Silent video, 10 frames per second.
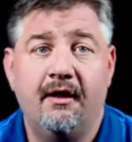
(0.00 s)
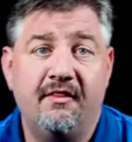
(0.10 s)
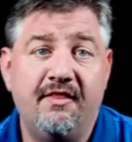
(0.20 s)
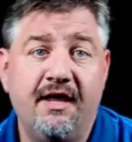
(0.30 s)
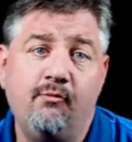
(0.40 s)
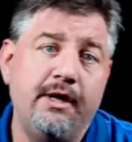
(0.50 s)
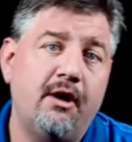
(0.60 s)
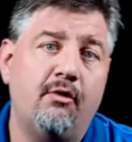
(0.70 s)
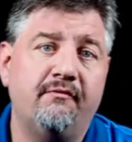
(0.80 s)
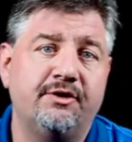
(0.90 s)
Then we
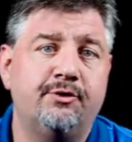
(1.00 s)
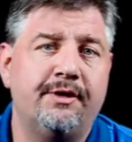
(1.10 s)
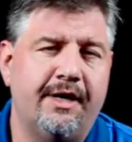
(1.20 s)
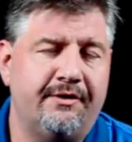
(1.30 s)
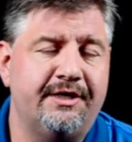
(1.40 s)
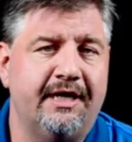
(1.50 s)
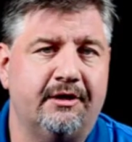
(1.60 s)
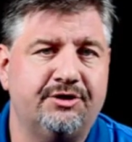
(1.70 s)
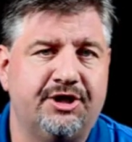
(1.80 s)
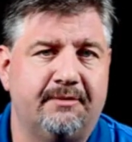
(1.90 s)
go over to another
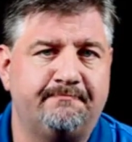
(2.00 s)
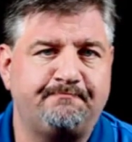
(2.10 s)
dealership.